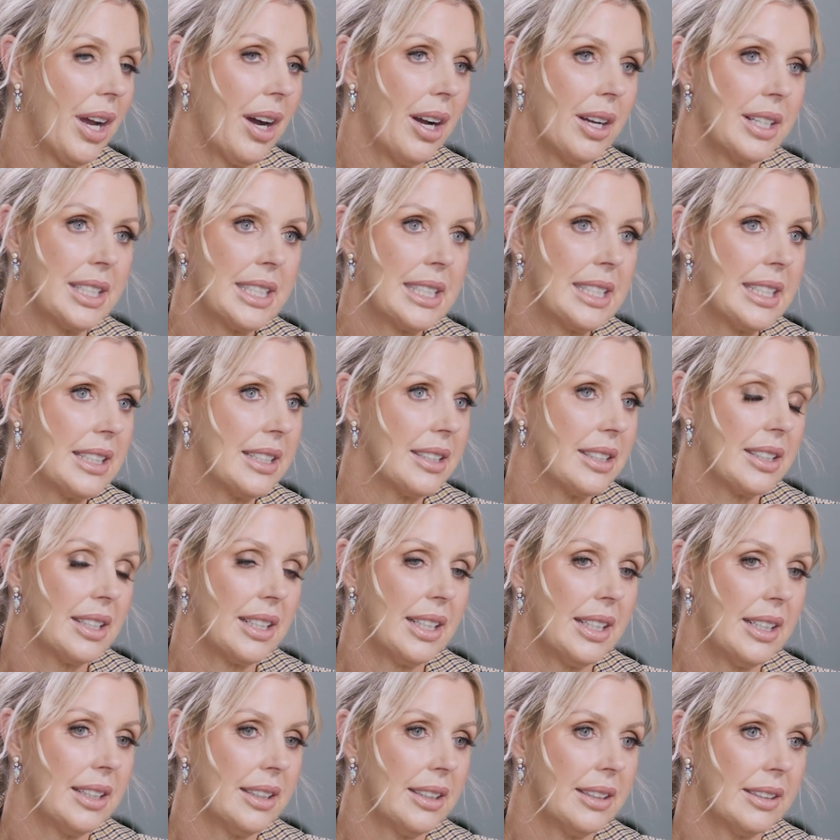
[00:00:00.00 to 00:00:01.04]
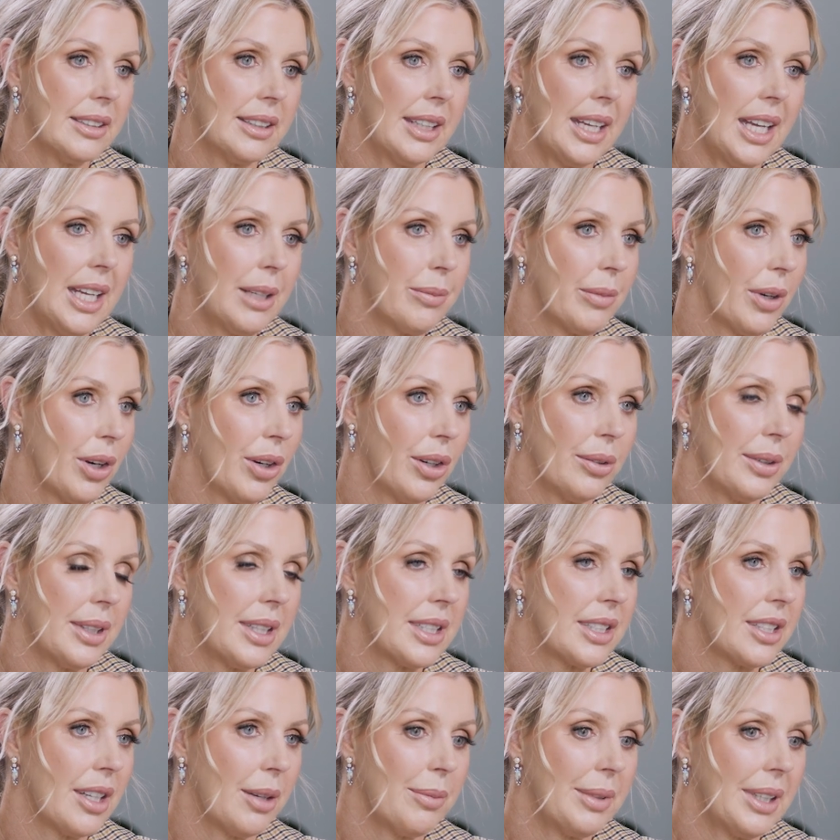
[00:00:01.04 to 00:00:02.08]
I sit in chemo
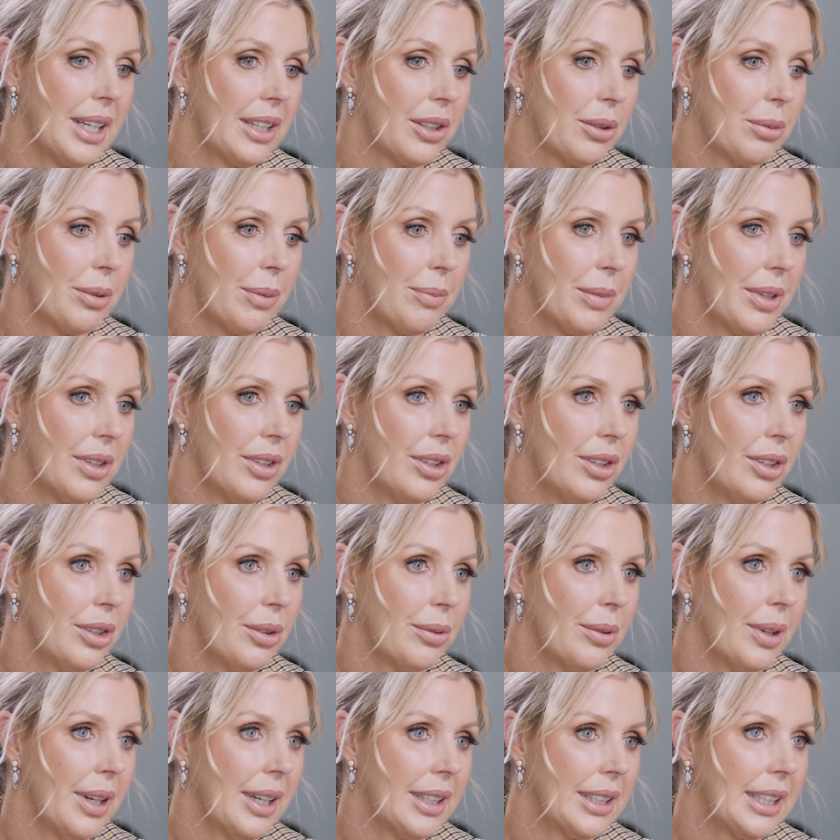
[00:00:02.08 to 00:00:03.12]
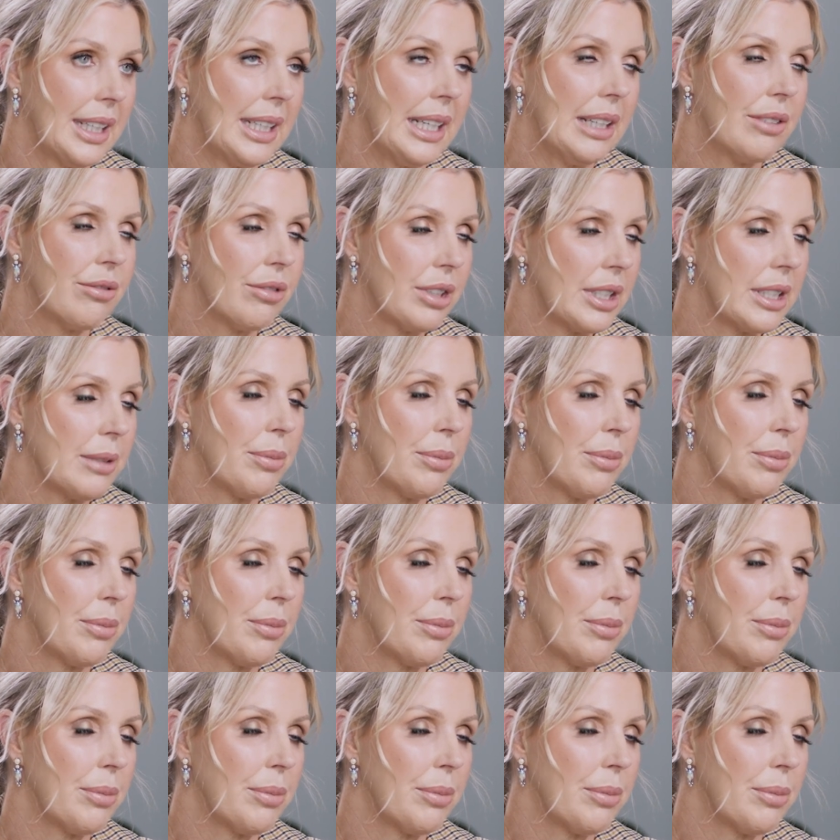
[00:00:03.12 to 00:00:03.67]
with so many other women who get every